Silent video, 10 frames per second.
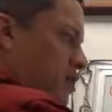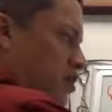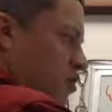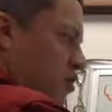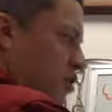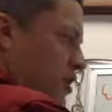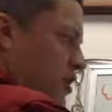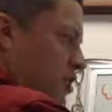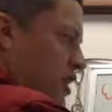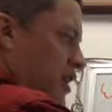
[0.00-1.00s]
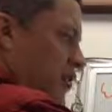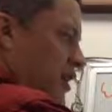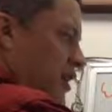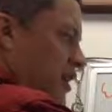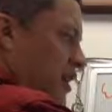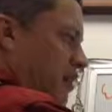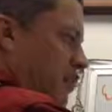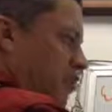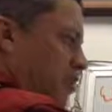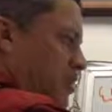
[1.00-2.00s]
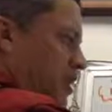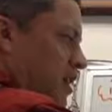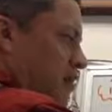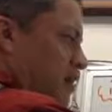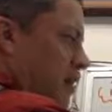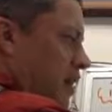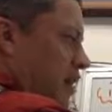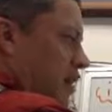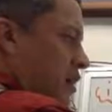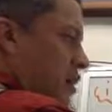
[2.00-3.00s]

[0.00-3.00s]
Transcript: So we're really talking about a negative 1 times I,